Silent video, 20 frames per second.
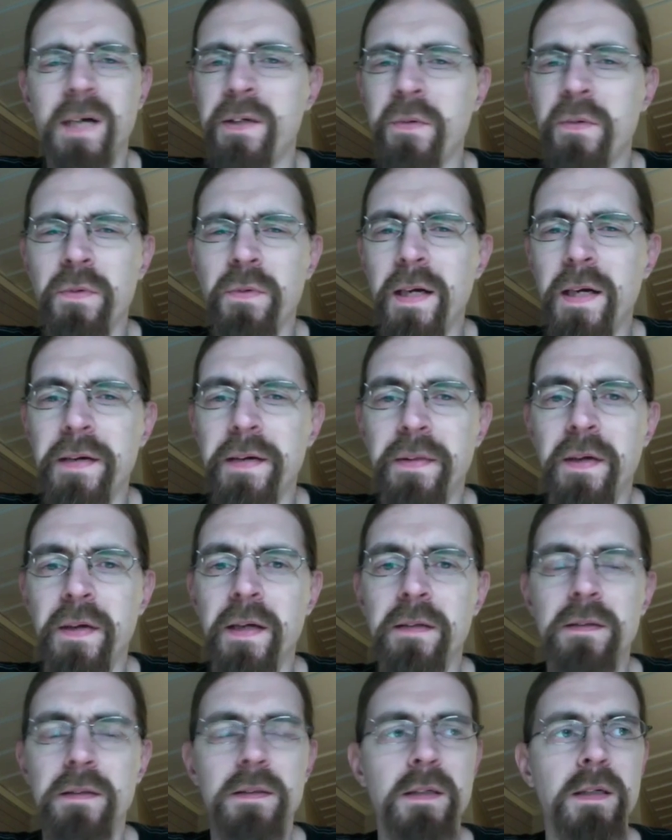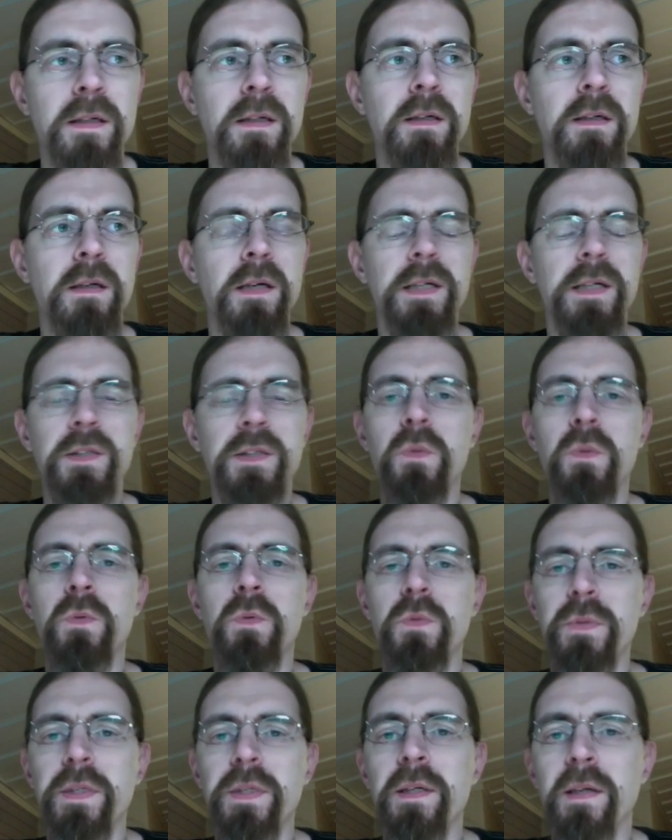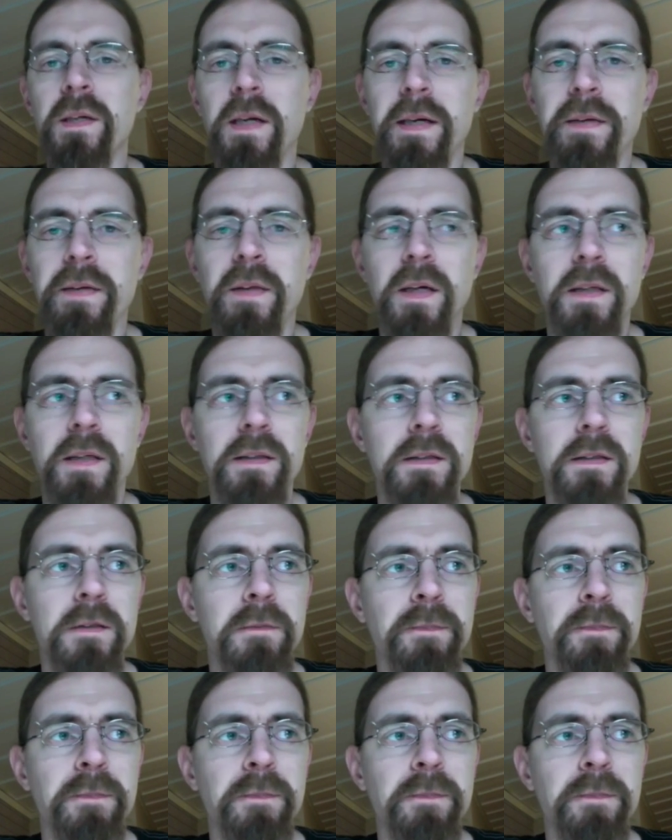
don't like that. I don't really like that.